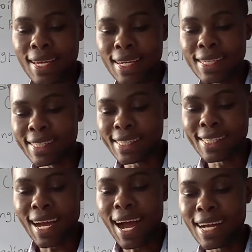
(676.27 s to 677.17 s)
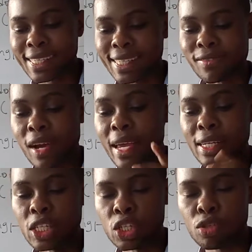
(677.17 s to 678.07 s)
It has
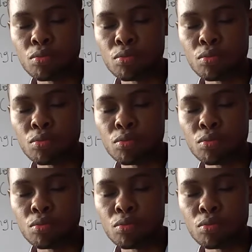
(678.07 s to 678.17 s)
rained,